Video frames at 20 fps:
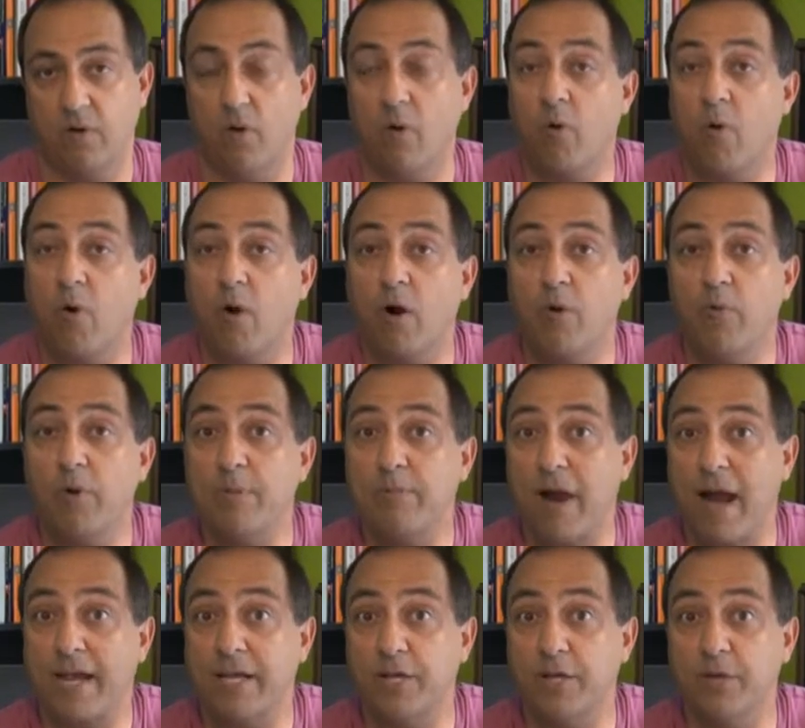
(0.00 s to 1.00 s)
Or we
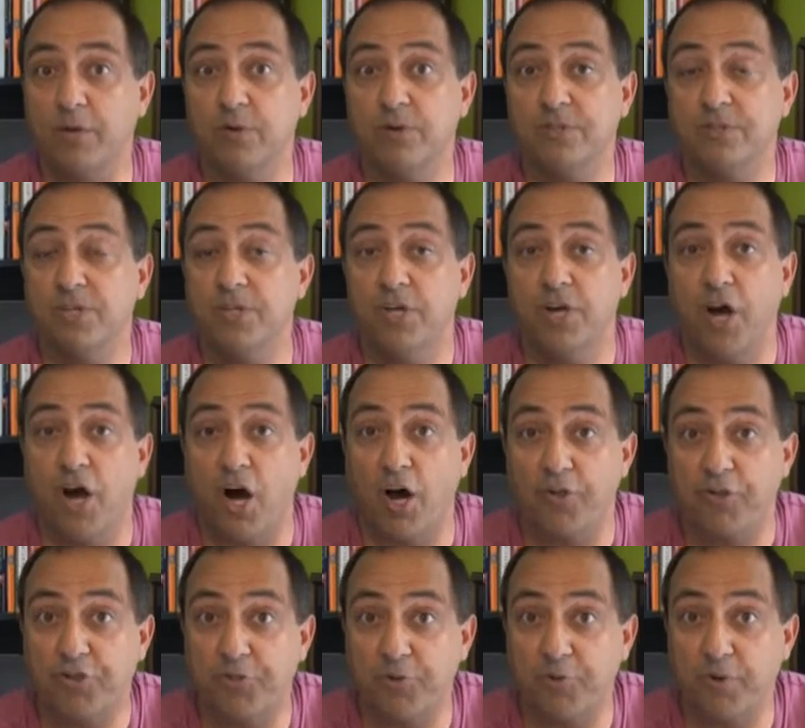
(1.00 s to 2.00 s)
might use a
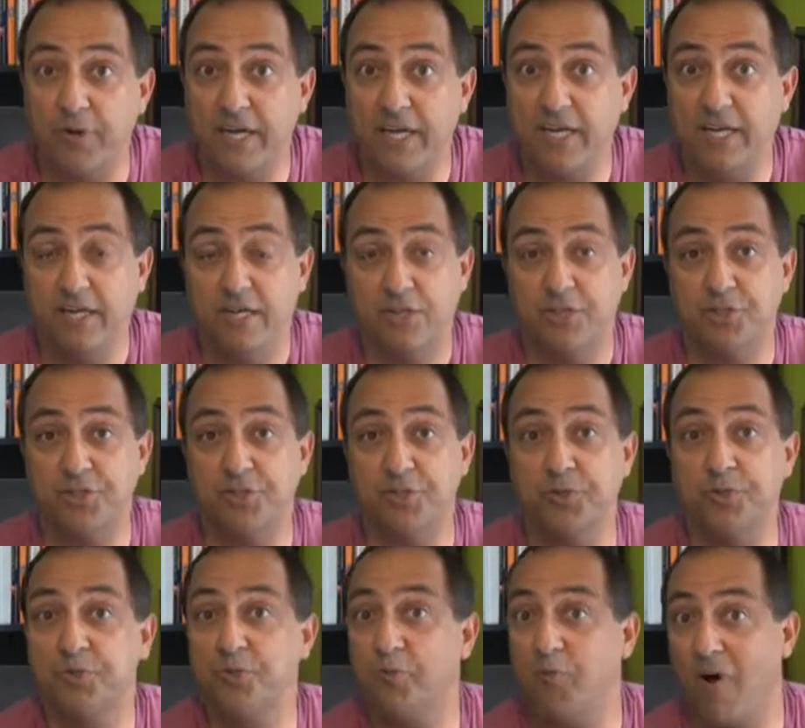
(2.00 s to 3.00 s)

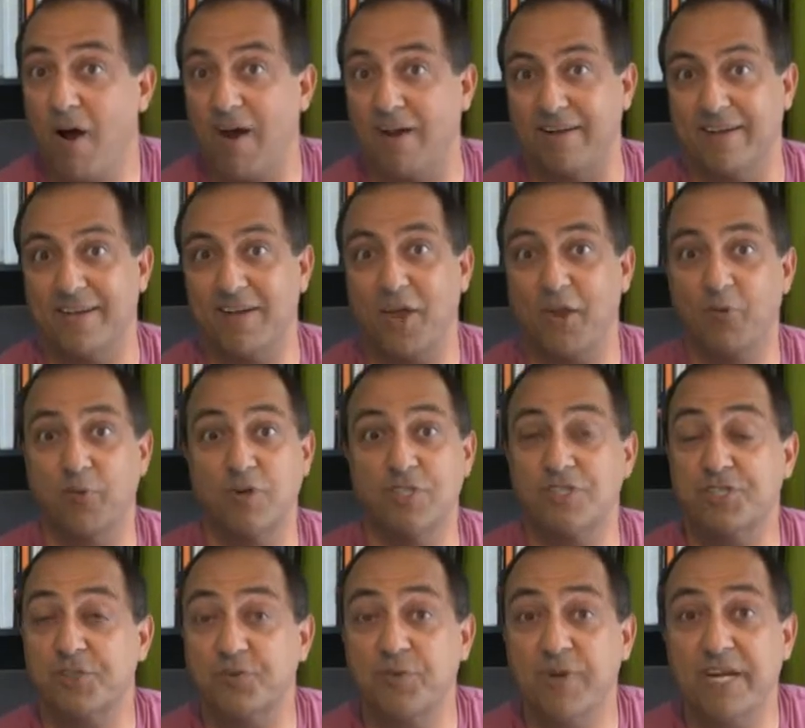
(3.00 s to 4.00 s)
3-2-1. In other words,
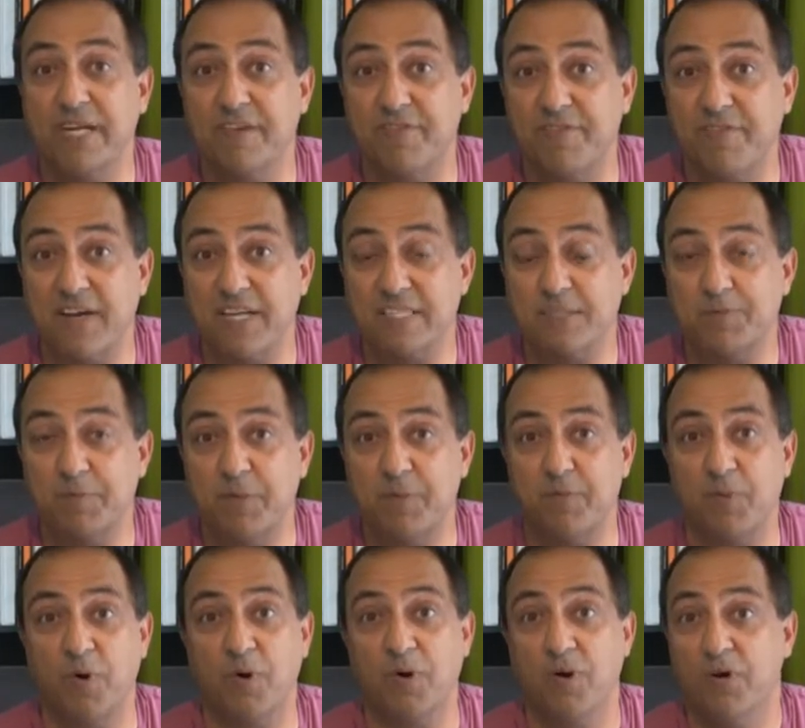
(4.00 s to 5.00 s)
3 defense
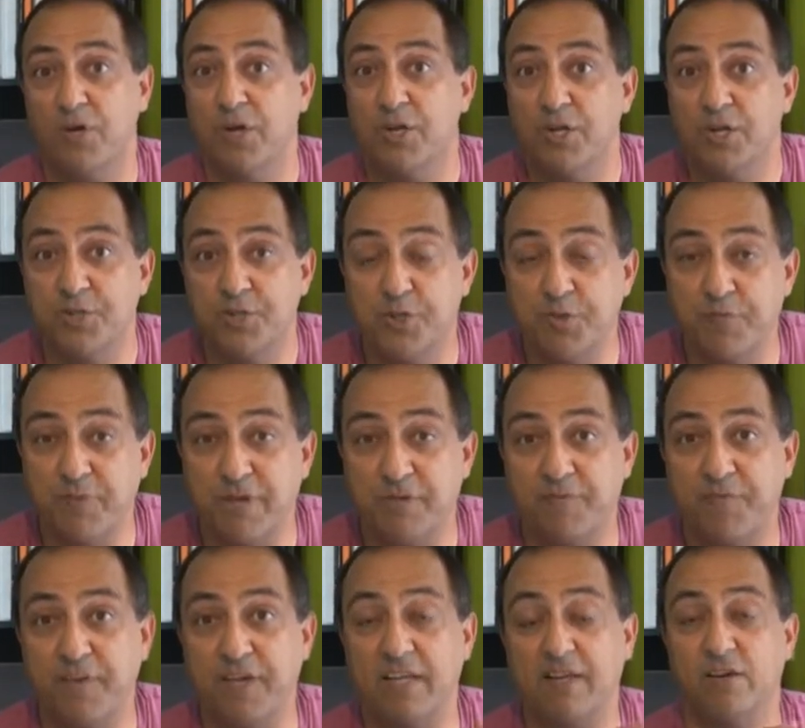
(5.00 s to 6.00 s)
people, 2
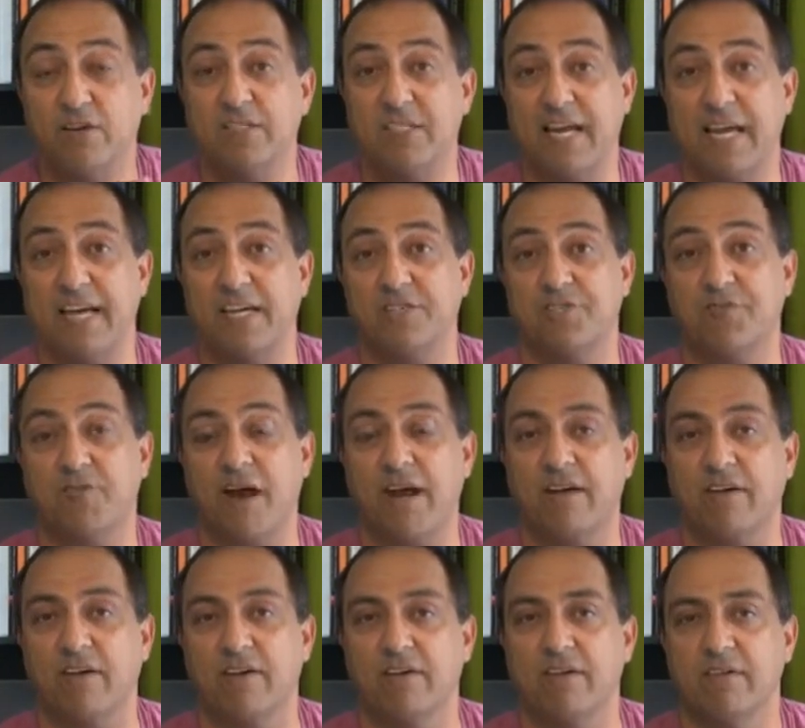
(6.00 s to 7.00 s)
midfielders, and a
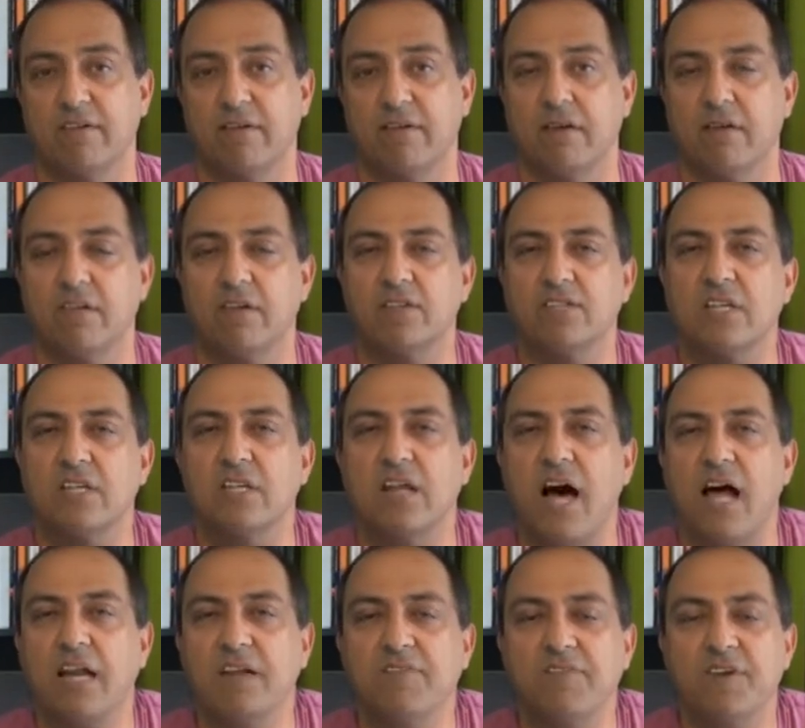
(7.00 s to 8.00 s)
striker. There's a
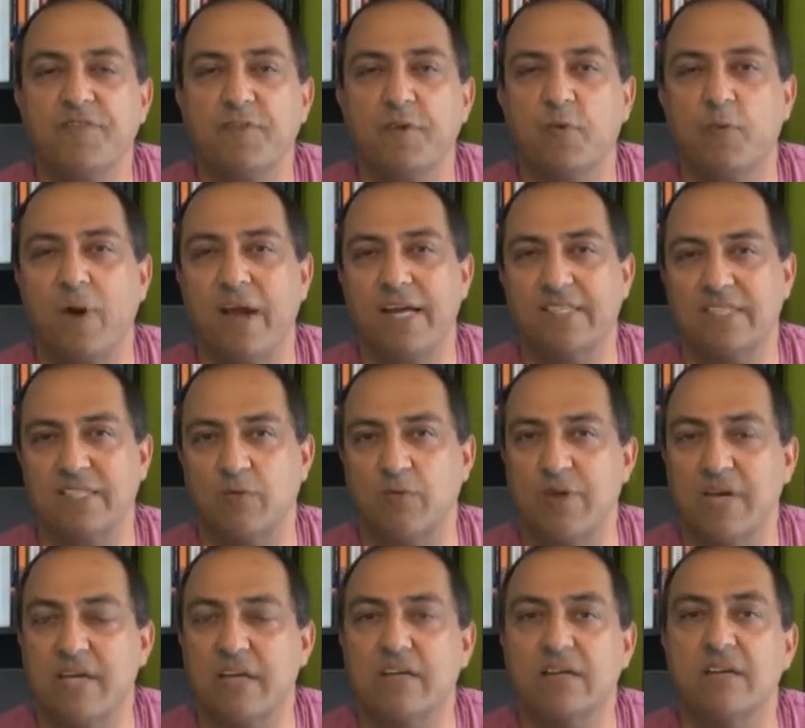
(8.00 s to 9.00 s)
lot of different ways that we
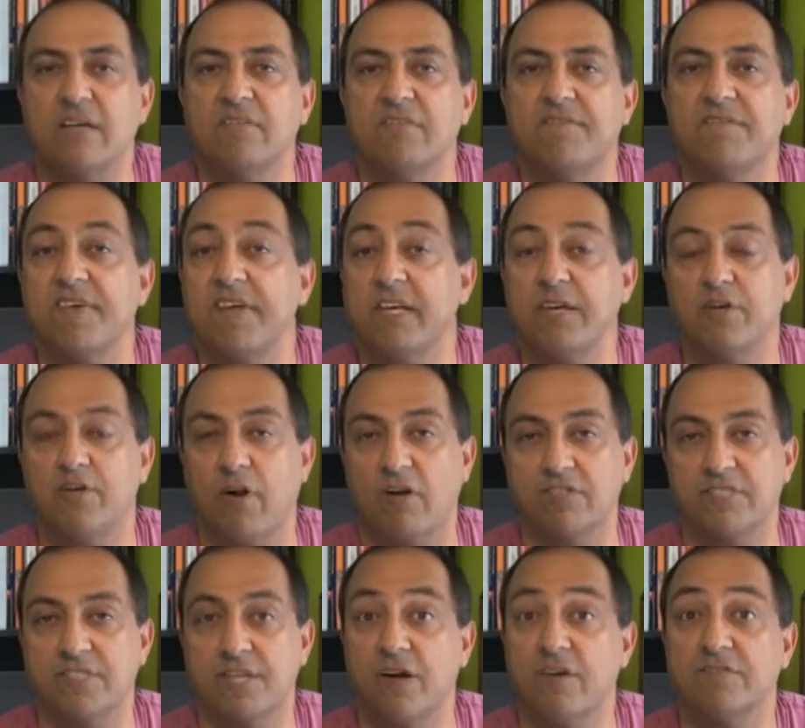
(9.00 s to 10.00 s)
can configure
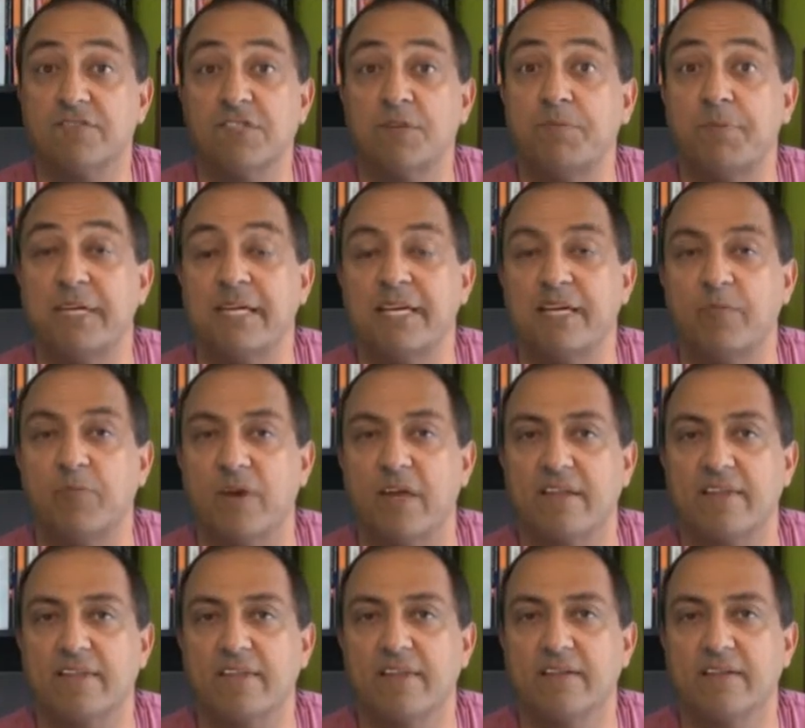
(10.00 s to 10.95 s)
ourselves to begin with.